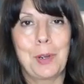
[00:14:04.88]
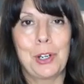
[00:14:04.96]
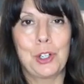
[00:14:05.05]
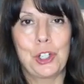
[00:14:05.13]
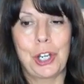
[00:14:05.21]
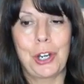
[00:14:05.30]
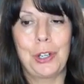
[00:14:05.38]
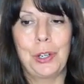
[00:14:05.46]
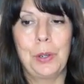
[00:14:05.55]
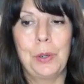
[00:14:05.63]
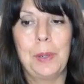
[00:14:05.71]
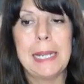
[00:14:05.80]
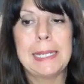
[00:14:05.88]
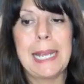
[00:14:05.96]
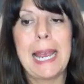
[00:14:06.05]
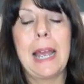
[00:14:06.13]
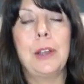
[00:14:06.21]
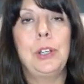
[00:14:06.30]
I'm going to show you is
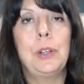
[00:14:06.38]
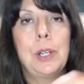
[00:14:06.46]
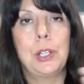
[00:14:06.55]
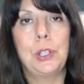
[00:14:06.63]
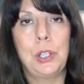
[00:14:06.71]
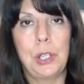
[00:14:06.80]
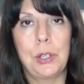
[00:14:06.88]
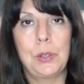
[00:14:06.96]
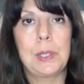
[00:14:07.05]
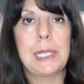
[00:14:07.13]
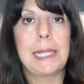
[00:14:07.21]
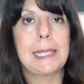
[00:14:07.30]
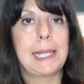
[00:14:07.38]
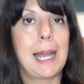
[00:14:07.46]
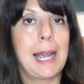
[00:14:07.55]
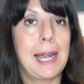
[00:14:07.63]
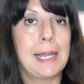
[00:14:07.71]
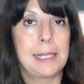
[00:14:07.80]
how you can use this
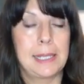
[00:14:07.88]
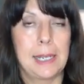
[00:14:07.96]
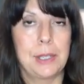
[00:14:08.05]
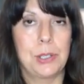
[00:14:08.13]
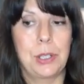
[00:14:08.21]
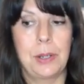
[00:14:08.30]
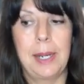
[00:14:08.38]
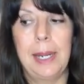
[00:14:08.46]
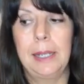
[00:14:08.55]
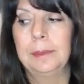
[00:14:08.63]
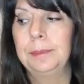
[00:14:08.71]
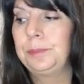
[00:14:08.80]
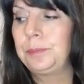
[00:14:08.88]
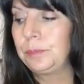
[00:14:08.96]
heart centering